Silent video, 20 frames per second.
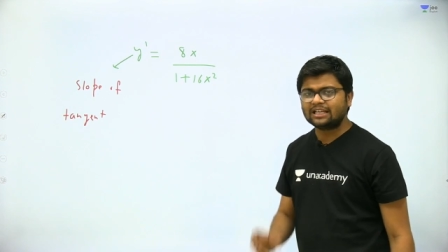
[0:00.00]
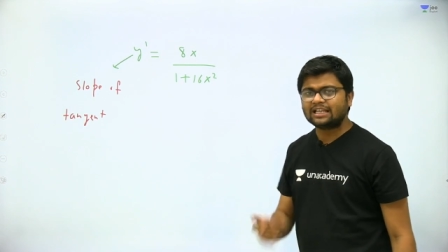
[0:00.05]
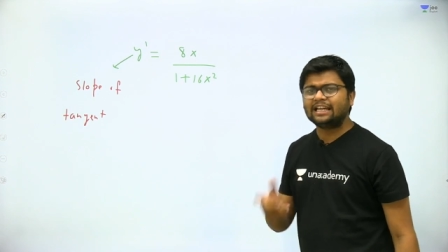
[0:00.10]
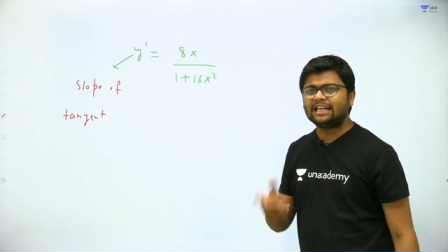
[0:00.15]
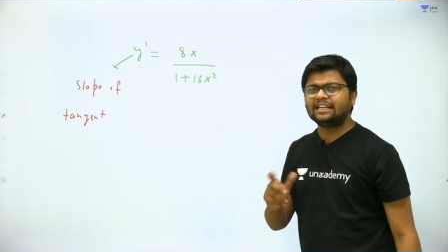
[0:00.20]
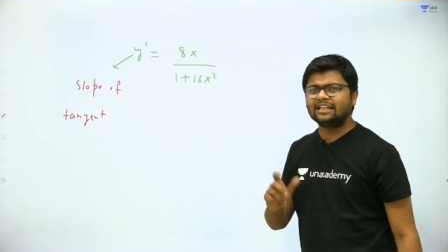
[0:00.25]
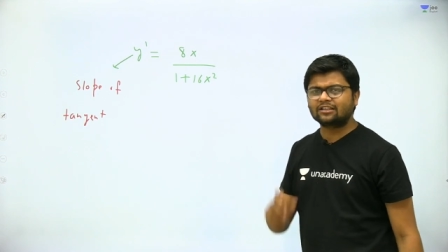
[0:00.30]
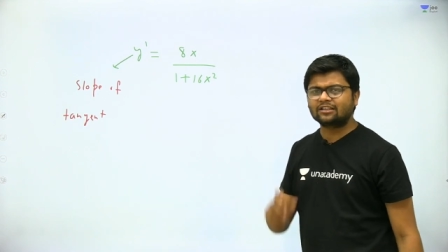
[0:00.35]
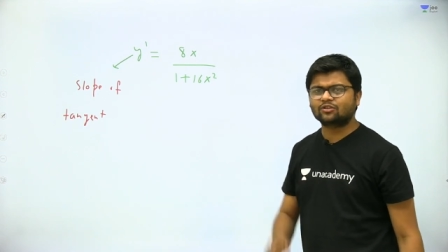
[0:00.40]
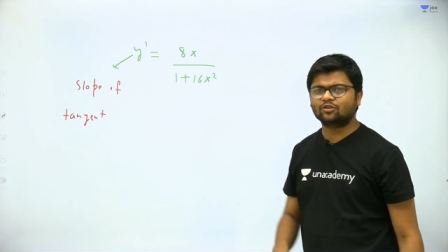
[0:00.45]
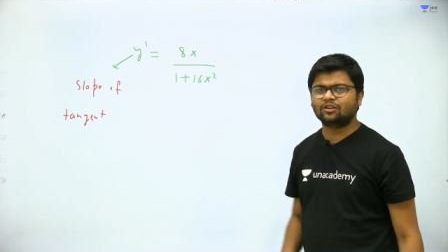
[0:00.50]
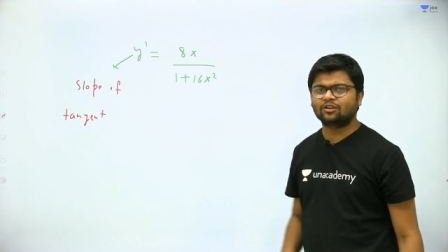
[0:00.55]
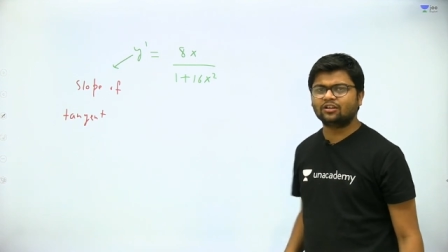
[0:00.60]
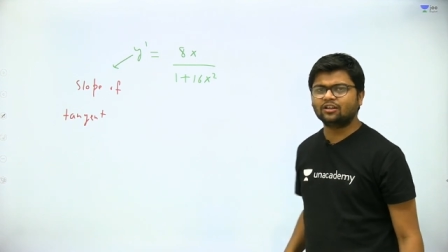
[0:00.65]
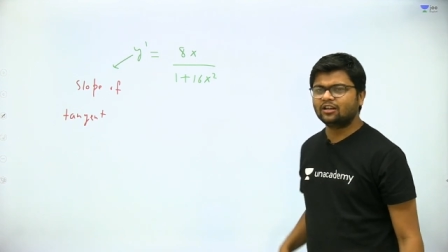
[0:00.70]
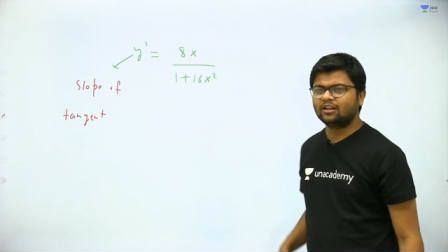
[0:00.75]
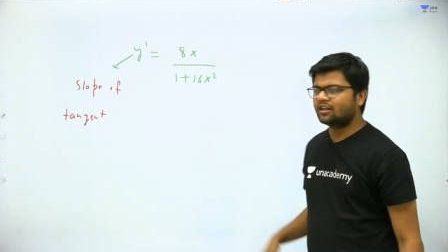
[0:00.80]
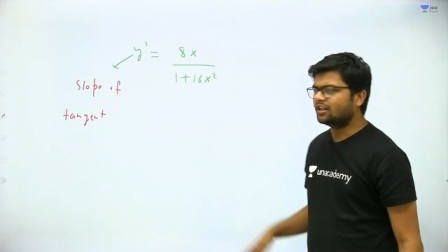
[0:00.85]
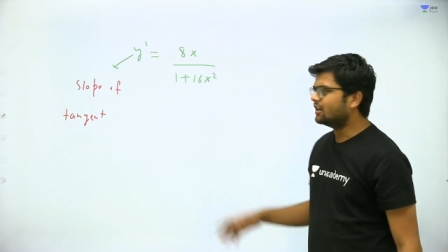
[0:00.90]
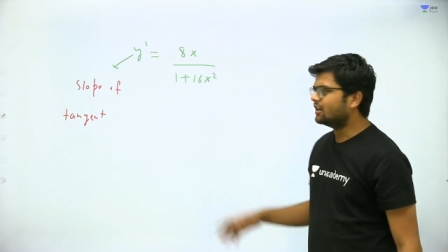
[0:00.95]
eight x,
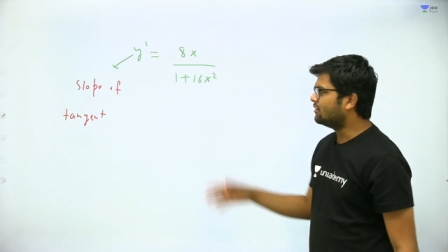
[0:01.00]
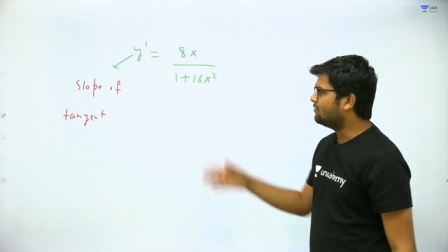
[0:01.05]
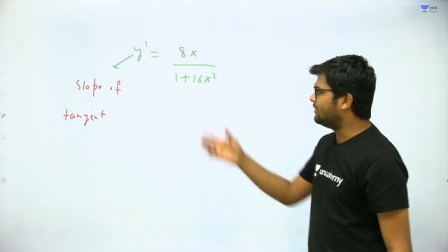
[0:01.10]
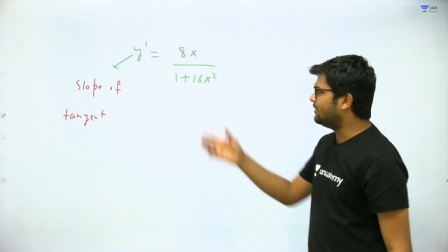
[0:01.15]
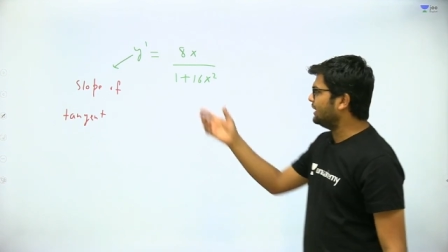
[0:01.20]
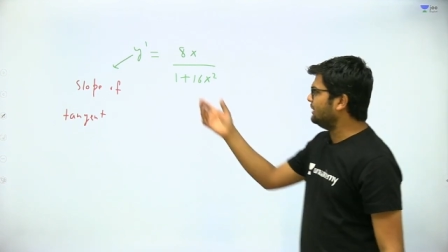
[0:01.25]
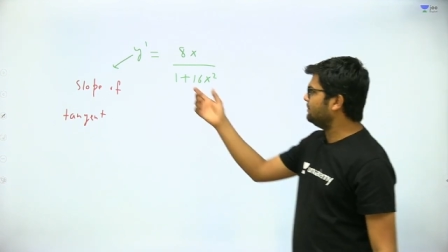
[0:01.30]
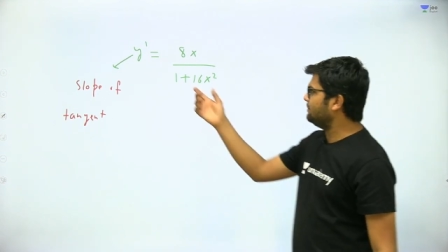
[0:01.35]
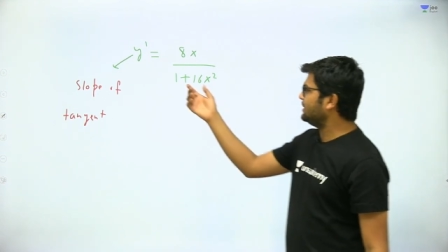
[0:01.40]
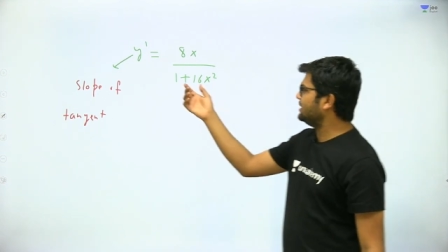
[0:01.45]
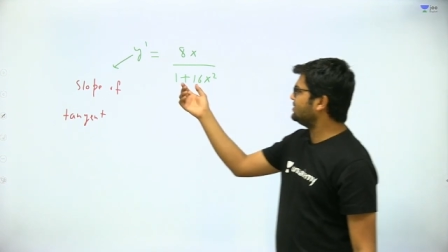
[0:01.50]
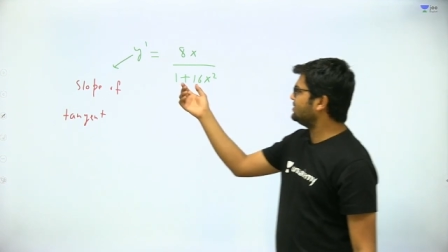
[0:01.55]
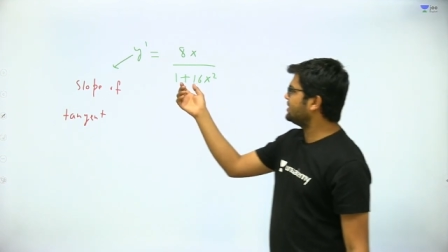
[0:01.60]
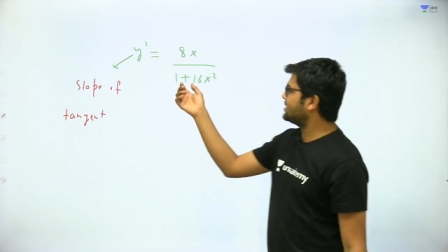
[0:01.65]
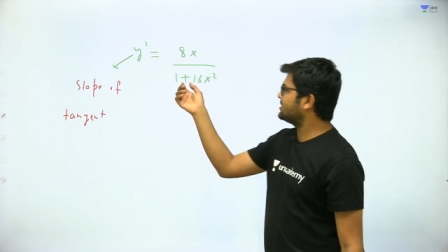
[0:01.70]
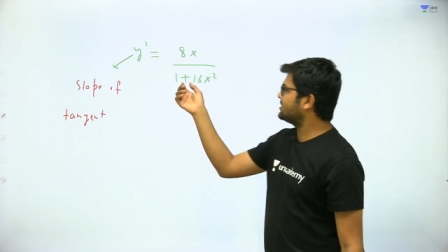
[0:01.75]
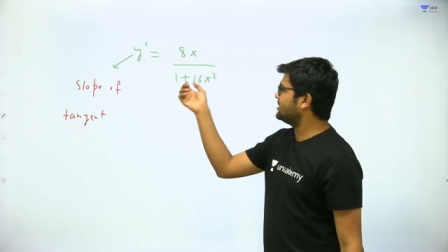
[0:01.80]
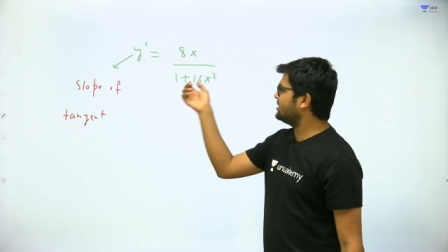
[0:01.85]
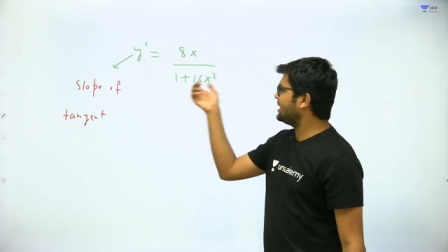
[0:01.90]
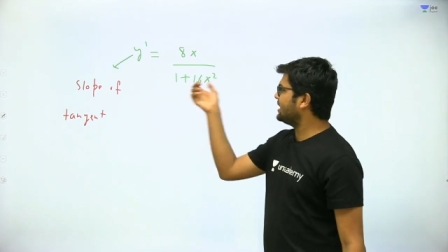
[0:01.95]
sorry, one plus
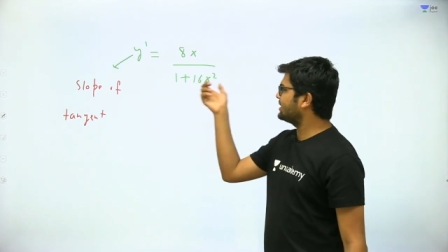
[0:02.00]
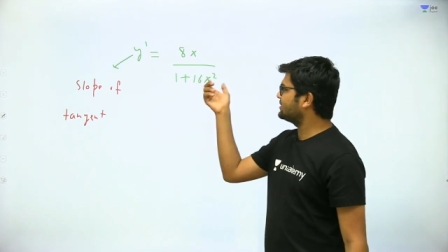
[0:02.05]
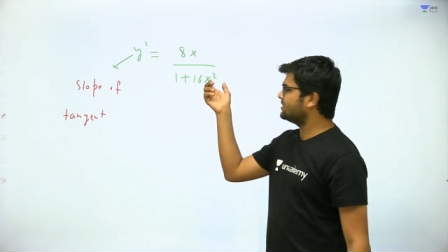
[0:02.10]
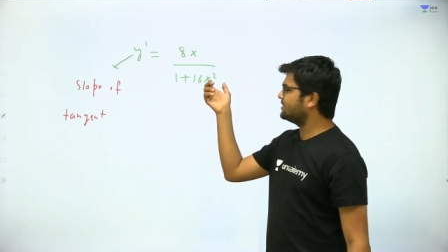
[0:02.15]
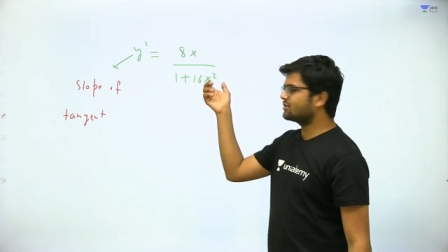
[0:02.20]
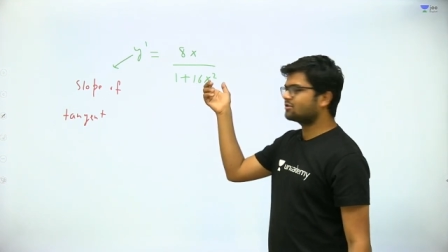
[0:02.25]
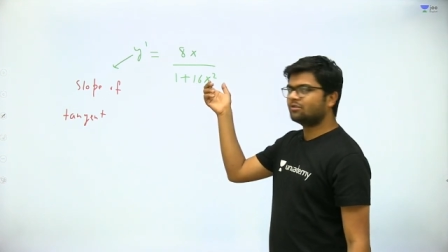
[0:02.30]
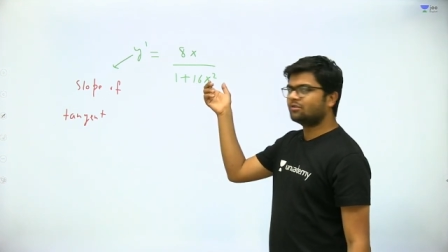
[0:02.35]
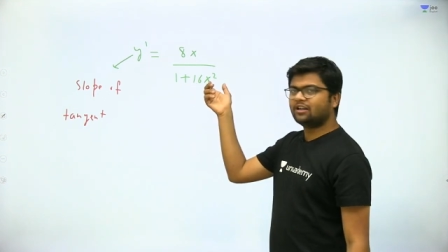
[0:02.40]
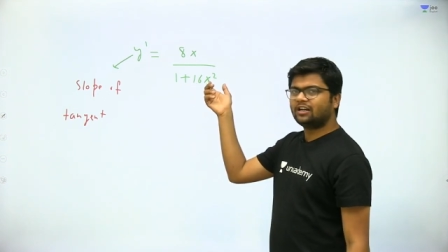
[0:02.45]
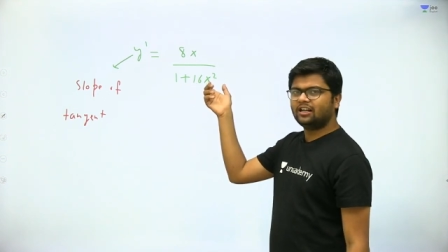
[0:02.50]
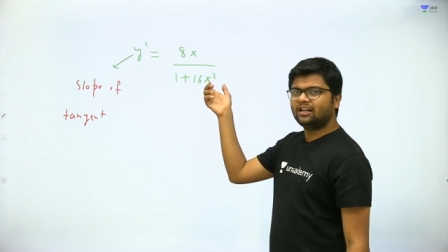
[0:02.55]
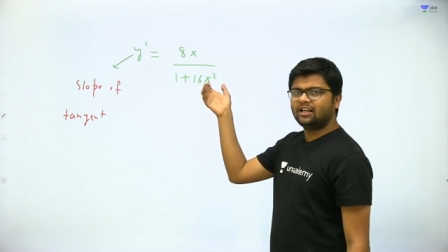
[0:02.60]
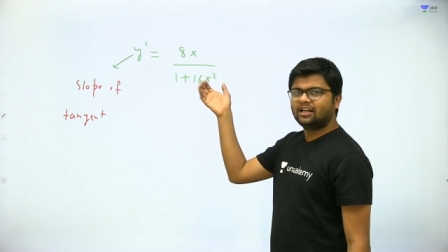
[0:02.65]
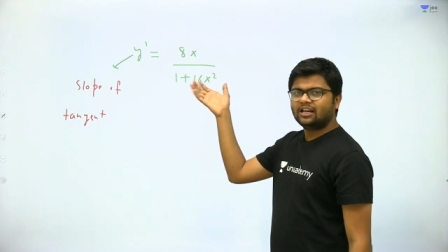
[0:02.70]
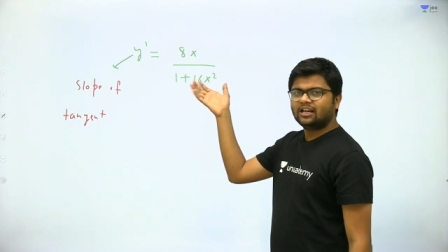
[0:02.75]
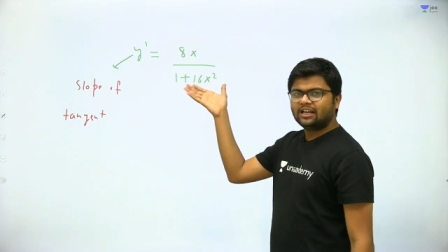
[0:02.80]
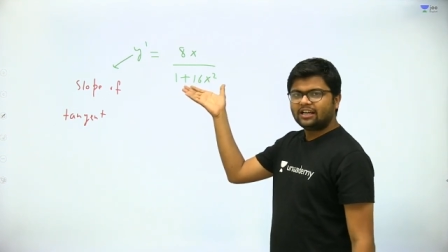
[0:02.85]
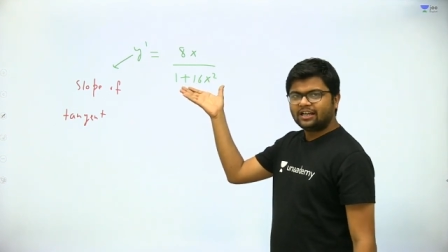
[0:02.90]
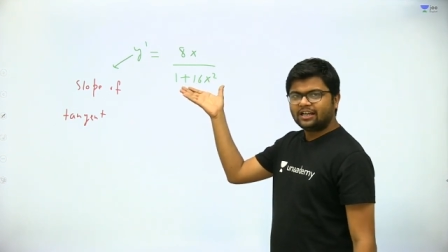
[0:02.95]
sixteen x square,